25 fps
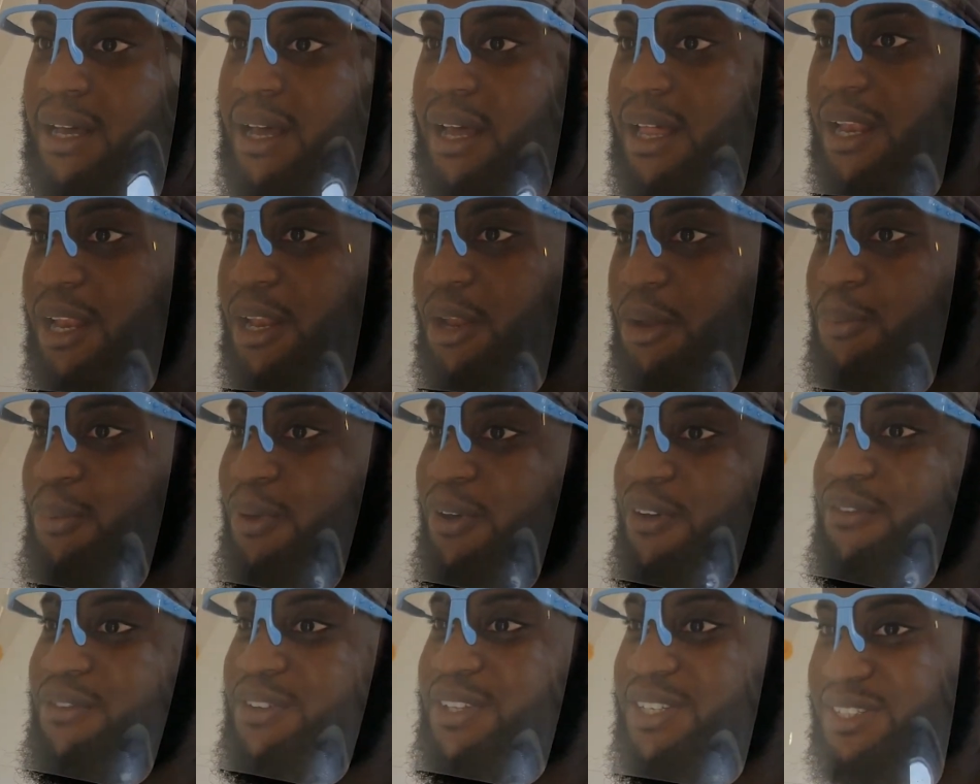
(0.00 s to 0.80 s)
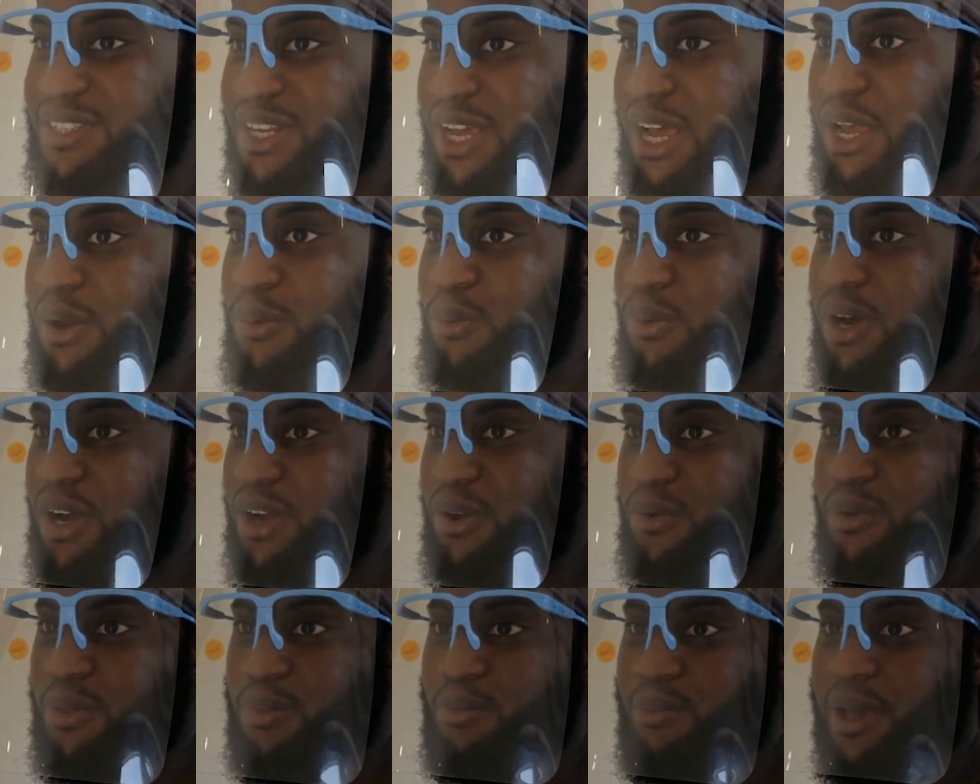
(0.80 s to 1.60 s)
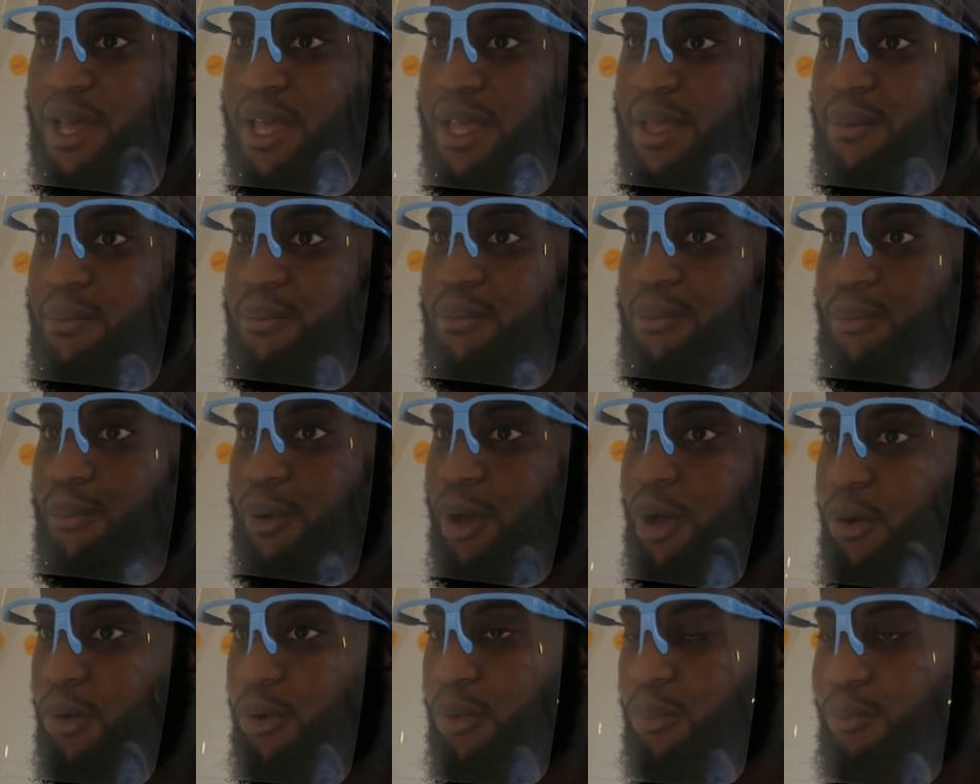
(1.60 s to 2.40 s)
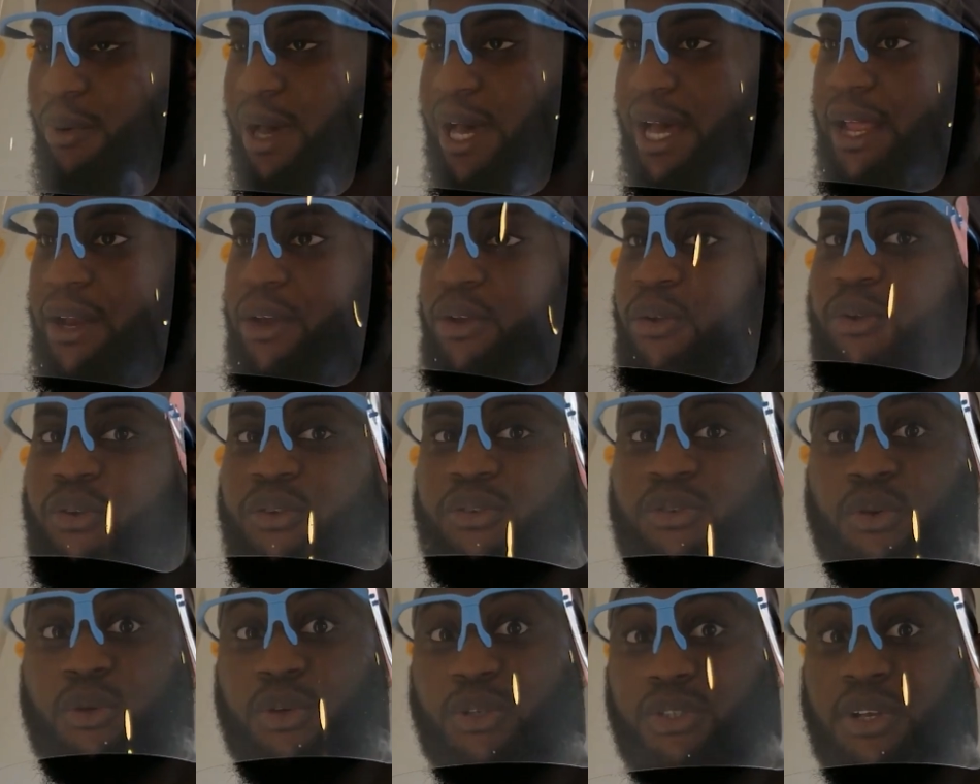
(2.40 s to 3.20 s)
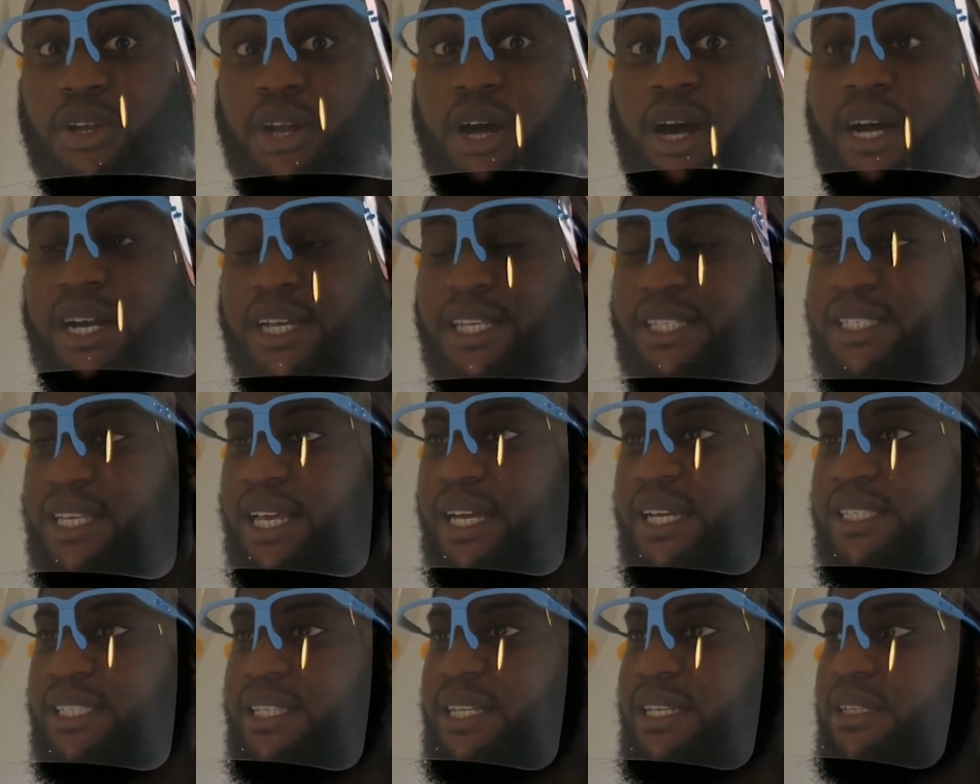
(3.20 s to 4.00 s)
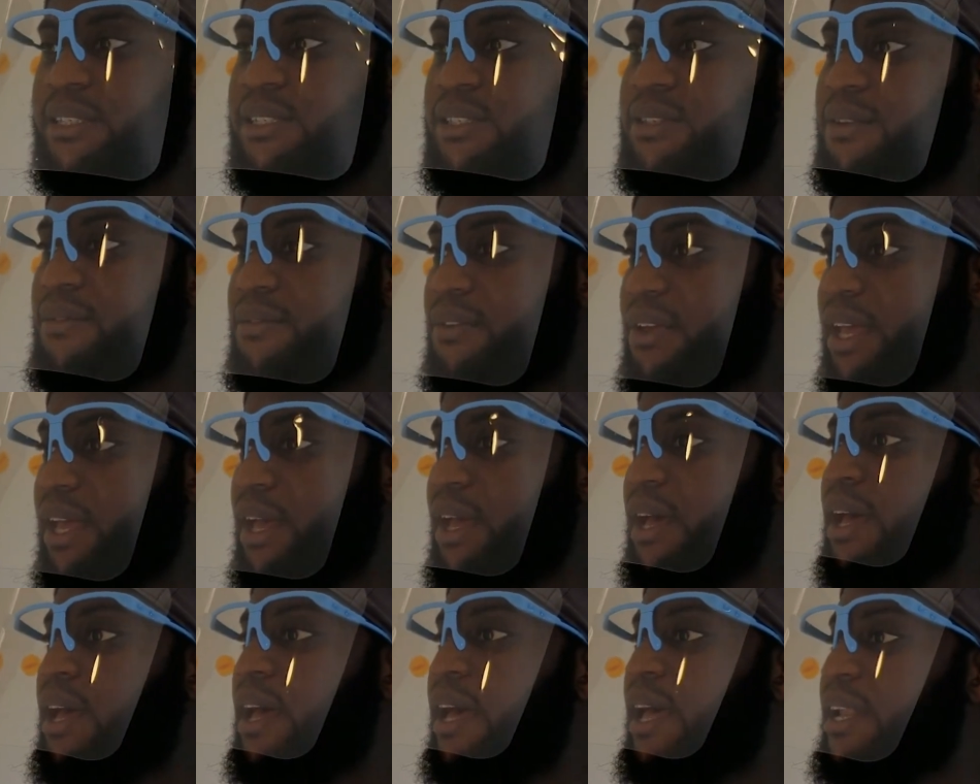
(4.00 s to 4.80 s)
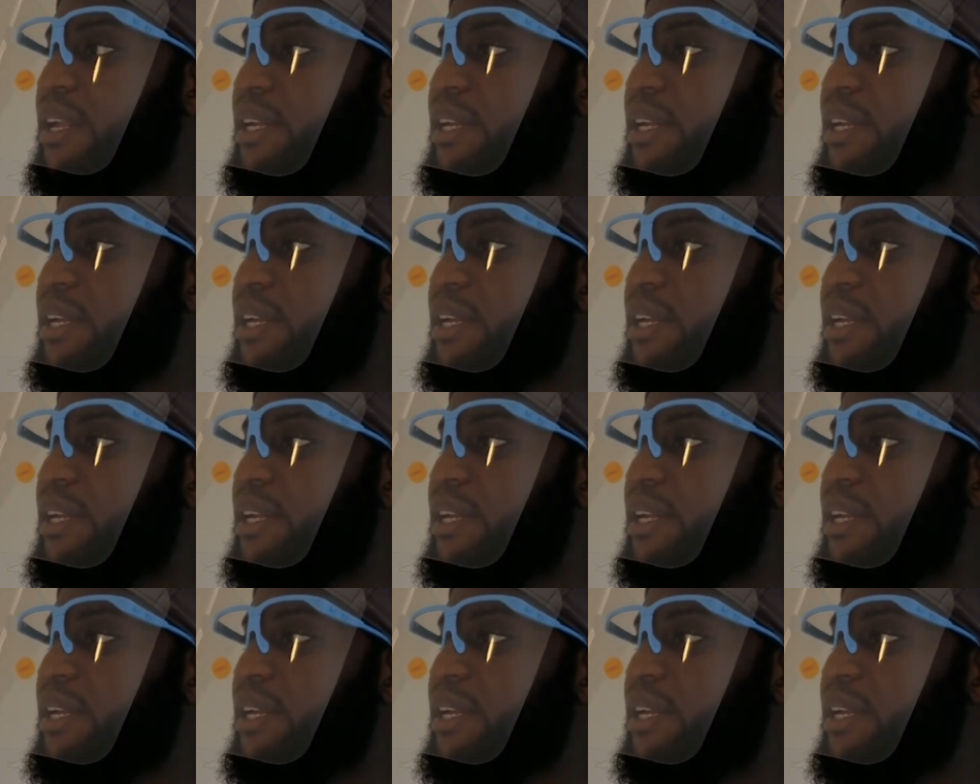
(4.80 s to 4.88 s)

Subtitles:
a little bit of design work with my old man, who's also an architect and surveyor,